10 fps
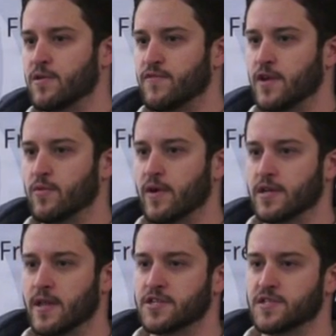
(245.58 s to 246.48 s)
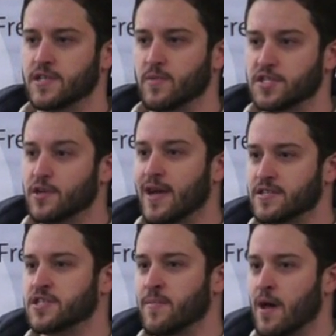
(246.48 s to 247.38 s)
Code of Federal Regulations that we still
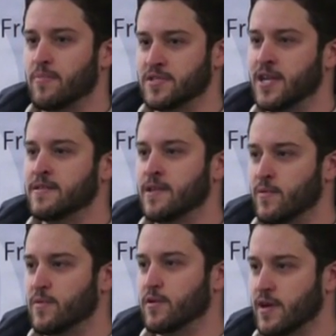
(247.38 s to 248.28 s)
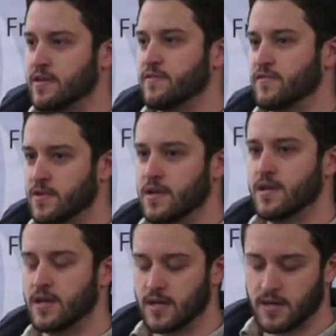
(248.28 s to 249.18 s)
had to somehow pretend that we were kind of
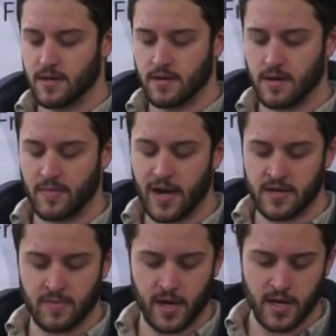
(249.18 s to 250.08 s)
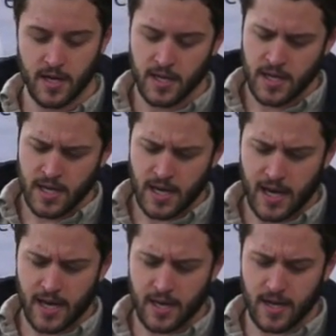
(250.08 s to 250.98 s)
uh, abiding by.
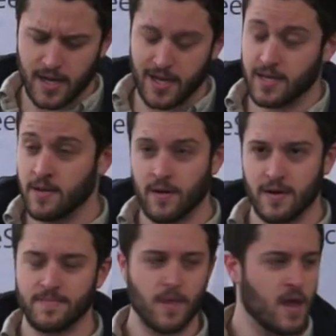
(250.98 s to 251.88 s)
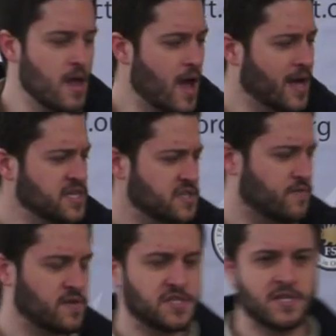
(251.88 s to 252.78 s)
I, no, I, I guess the
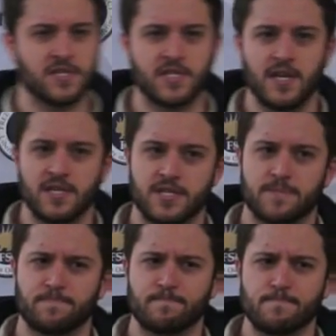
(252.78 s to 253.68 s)
first thing to say is